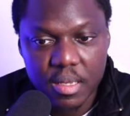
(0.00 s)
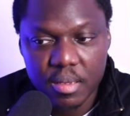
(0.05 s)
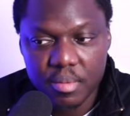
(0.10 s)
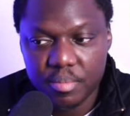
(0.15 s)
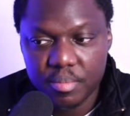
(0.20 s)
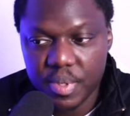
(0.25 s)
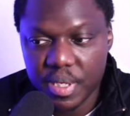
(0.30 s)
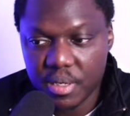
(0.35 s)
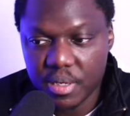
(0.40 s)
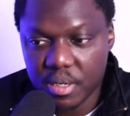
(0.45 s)

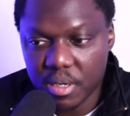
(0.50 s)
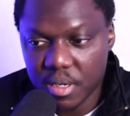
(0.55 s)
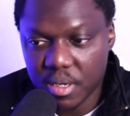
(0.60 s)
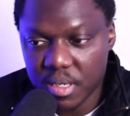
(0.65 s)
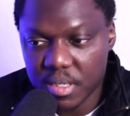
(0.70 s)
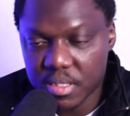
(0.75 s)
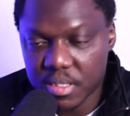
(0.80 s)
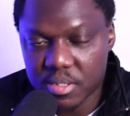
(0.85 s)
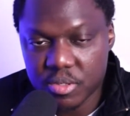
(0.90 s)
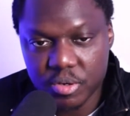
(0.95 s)

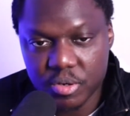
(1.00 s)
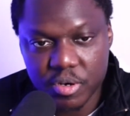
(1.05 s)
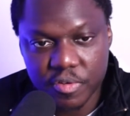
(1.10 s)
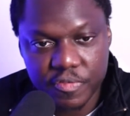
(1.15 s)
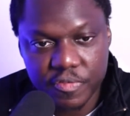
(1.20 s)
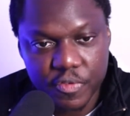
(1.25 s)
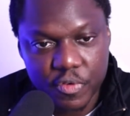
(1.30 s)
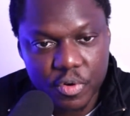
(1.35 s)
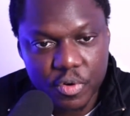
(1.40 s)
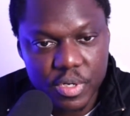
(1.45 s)
Because there are
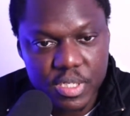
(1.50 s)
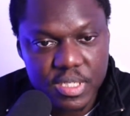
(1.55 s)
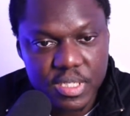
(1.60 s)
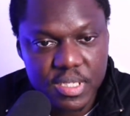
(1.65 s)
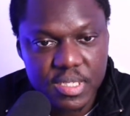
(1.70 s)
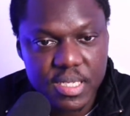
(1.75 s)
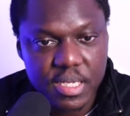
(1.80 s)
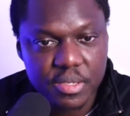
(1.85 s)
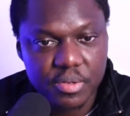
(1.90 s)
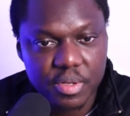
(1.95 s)

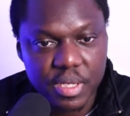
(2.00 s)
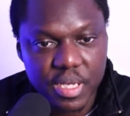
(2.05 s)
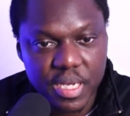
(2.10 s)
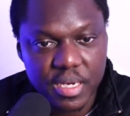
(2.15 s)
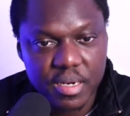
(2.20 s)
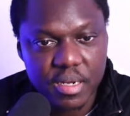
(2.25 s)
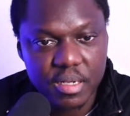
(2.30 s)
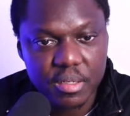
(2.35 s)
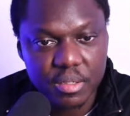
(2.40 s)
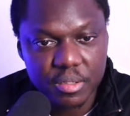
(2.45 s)
forces that you
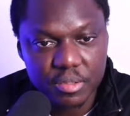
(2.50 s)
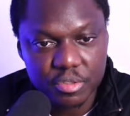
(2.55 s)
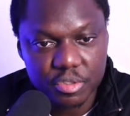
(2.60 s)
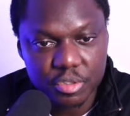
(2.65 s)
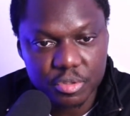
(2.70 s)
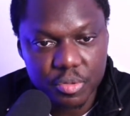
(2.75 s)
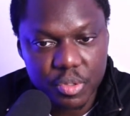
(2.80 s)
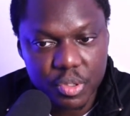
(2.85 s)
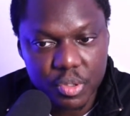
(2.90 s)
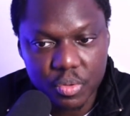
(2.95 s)
cannot
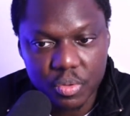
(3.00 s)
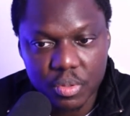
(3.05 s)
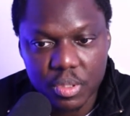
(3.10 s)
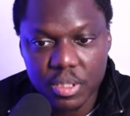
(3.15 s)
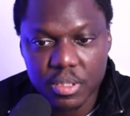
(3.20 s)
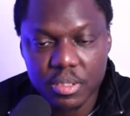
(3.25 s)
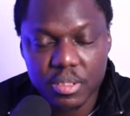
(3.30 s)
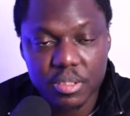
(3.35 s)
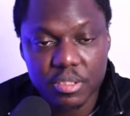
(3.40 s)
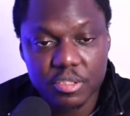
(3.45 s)
control,
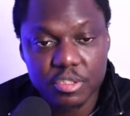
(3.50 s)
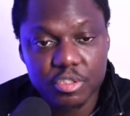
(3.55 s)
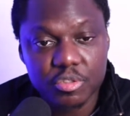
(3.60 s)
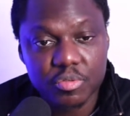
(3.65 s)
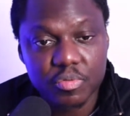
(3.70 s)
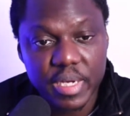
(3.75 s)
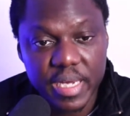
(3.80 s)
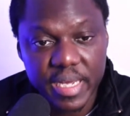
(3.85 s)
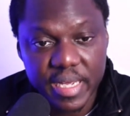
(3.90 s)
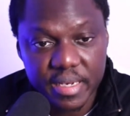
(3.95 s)
the
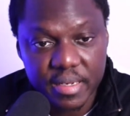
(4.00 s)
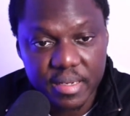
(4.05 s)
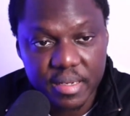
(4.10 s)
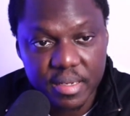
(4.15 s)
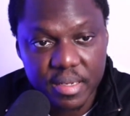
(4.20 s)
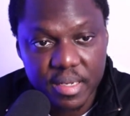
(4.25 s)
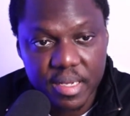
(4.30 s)
trend,